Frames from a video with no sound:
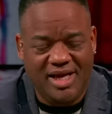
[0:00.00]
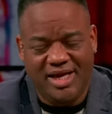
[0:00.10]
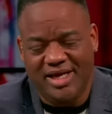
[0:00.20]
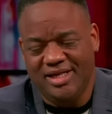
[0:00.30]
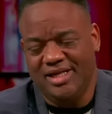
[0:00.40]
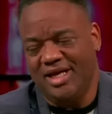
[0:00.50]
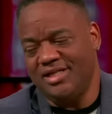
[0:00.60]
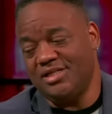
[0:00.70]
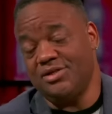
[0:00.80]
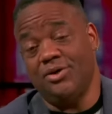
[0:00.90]

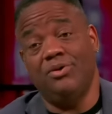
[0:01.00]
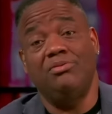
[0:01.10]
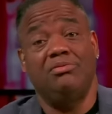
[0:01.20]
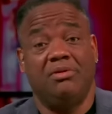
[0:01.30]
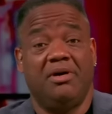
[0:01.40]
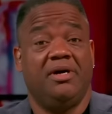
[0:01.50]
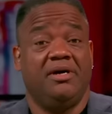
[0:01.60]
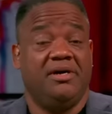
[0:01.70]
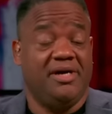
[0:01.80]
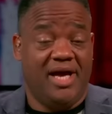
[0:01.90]
And so
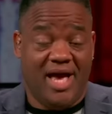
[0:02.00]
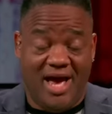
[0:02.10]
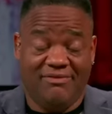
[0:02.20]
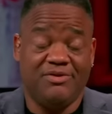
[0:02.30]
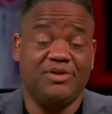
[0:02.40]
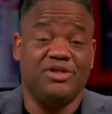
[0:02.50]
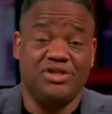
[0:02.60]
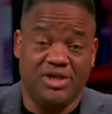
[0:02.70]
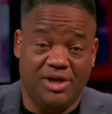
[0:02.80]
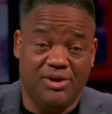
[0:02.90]
after the
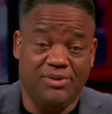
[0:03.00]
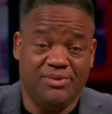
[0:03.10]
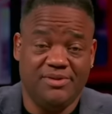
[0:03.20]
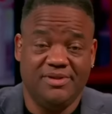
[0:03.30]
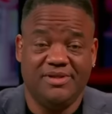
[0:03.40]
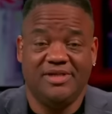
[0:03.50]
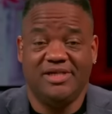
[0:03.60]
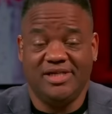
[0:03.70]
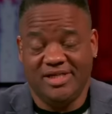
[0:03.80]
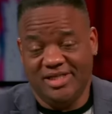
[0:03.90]
show,
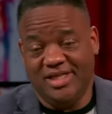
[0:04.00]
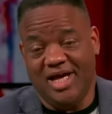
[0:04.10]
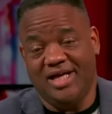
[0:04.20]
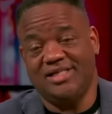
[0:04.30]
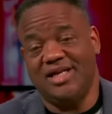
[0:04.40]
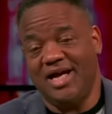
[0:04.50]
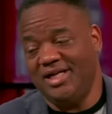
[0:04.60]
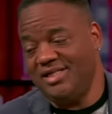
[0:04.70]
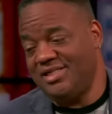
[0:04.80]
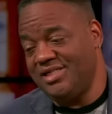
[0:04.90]
last
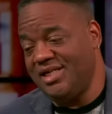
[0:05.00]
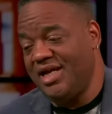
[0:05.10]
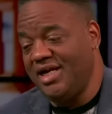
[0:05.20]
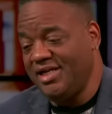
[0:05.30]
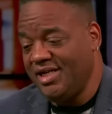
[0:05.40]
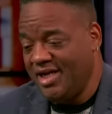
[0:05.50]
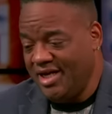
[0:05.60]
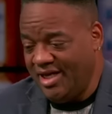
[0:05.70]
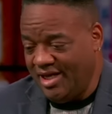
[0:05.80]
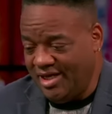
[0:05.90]
night, today,
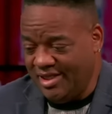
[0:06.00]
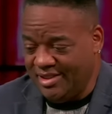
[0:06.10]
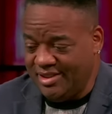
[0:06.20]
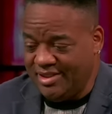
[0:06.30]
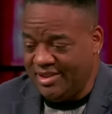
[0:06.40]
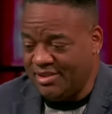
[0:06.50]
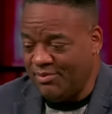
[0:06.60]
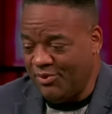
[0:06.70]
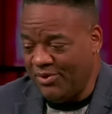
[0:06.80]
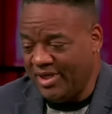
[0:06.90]
this
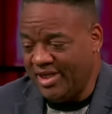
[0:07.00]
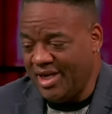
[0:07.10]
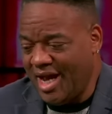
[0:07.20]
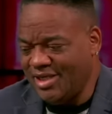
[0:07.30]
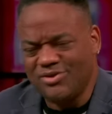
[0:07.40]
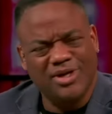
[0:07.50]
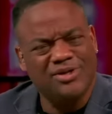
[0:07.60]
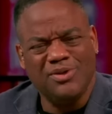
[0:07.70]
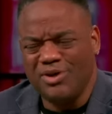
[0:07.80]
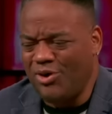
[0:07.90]
morning, I
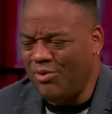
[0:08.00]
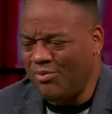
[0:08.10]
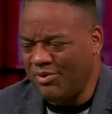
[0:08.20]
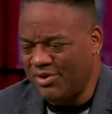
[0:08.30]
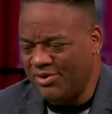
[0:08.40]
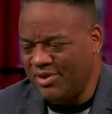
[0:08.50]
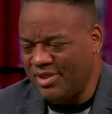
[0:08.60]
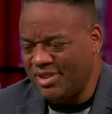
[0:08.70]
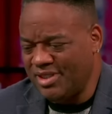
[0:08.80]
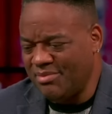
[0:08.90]
started doing homework
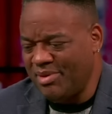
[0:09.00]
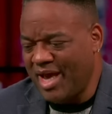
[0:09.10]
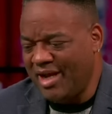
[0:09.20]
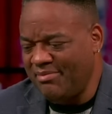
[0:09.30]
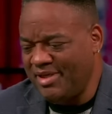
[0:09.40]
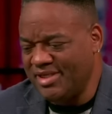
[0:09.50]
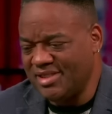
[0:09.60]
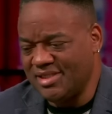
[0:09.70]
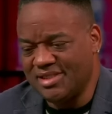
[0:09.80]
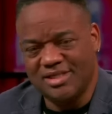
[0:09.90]
on the Black
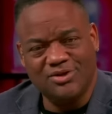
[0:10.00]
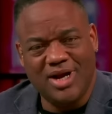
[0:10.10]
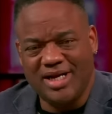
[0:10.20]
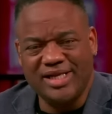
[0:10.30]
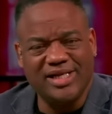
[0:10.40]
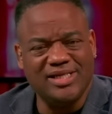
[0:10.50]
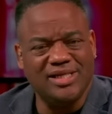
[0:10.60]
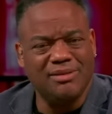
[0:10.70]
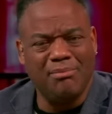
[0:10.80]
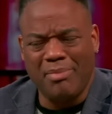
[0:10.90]
Menaces and trying to get
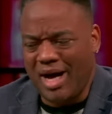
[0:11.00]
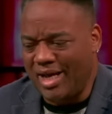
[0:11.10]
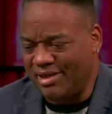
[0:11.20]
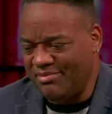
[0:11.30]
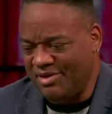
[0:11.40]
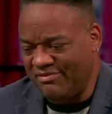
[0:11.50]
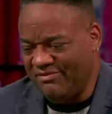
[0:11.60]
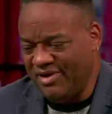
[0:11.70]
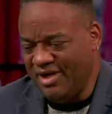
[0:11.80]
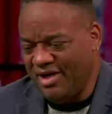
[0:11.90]
to the bottom
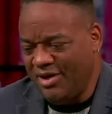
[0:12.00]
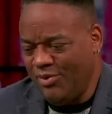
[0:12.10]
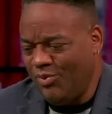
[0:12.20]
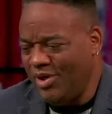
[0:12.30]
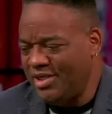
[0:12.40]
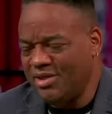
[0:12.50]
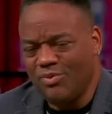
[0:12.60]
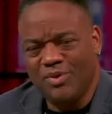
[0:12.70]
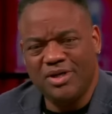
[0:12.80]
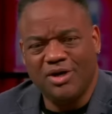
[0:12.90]
of what
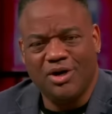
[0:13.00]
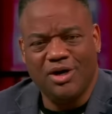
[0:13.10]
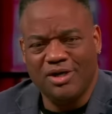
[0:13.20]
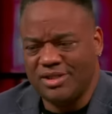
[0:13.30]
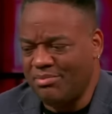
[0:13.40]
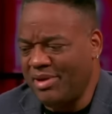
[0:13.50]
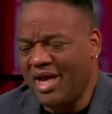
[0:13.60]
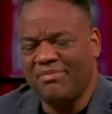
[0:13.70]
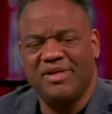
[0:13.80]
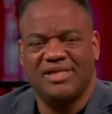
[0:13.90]
are the
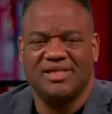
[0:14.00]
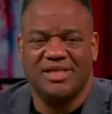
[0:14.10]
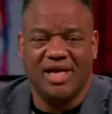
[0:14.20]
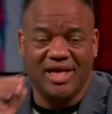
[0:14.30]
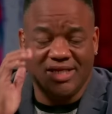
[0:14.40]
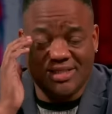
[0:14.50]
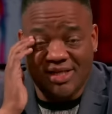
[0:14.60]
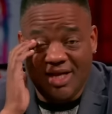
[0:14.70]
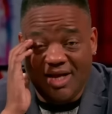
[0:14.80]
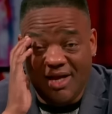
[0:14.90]
Black Menaces. And
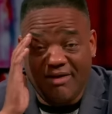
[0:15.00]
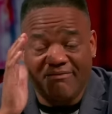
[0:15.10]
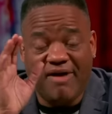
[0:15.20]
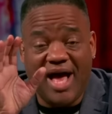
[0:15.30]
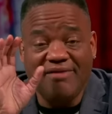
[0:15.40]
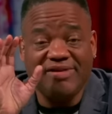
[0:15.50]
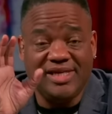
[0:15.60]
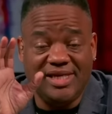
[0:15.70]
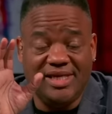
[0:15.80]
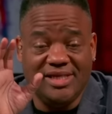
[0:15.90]
it's five
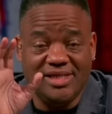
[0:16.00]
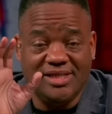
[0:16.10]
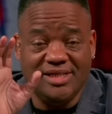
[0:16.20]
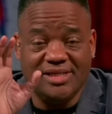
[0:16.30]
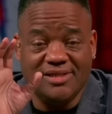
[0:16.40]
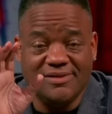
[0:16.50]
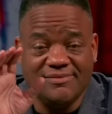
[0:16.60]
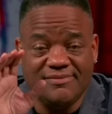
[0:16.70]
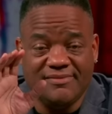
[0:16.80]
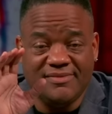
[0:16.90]
kids
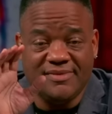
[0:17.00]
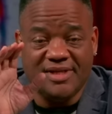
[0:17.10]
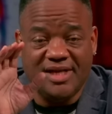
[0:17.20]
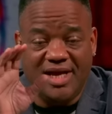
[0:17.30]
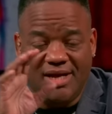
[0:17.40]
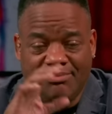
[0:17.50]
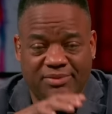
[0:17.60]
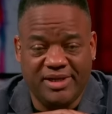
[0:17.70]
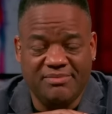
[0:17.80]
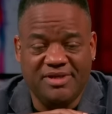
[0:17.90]
at
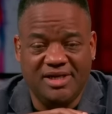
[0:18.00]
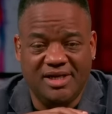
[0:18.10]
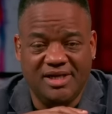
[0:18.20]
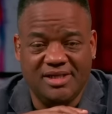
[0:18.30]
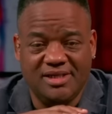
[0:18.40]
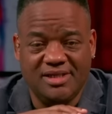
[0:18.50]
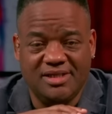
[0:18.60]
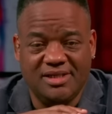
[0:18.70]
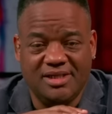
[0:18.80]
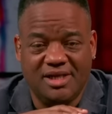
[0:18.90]
Brigham Young
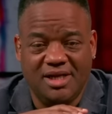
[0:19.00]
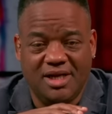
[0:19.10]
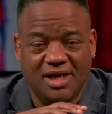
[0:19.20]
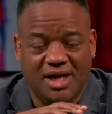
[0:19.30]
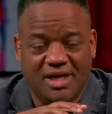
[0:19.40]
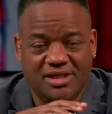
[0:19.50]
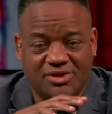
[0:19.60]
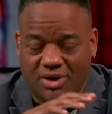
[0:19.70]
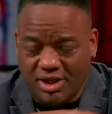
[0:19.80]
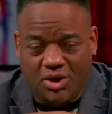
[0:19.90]

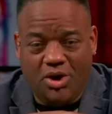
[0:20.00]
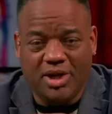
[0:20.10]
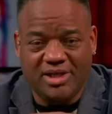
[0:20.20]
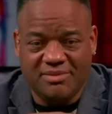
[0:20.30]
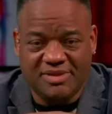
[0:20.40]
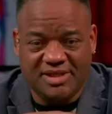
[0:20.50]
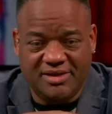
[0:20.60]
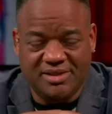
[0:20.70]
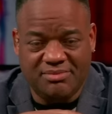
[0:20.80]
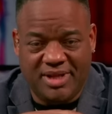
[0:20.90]
started calling
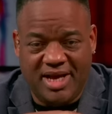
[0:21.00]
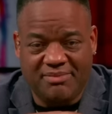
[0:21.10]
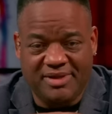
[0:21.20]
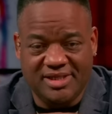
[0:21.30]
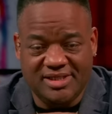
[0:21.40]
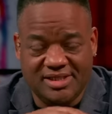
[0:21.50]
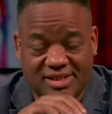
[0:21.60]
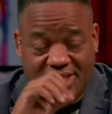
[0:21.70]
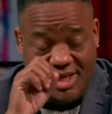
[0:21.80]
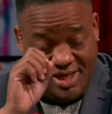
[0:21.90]
themselves the Black
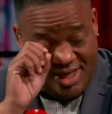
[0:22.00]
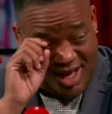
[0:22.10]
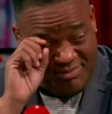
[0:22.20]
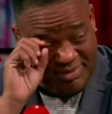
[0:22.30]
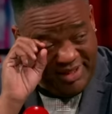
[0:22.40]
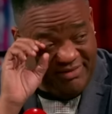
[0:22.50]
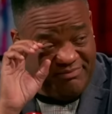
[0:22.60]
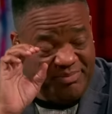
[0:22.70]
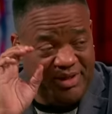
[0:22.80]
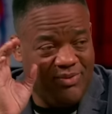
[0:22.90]
Menaces. I believe
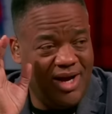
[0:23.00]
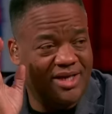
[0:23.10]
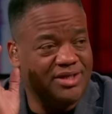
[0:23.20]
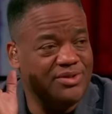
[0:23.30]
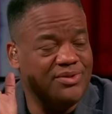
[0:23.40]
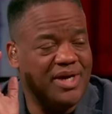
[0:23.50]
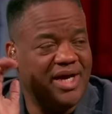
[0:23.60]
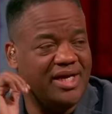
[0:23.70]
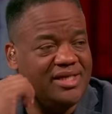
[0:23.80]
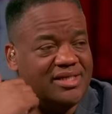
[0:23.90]
BYU
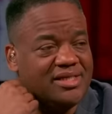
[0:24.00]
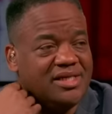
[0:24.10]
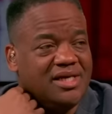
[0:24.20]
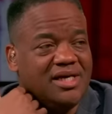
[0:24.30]
has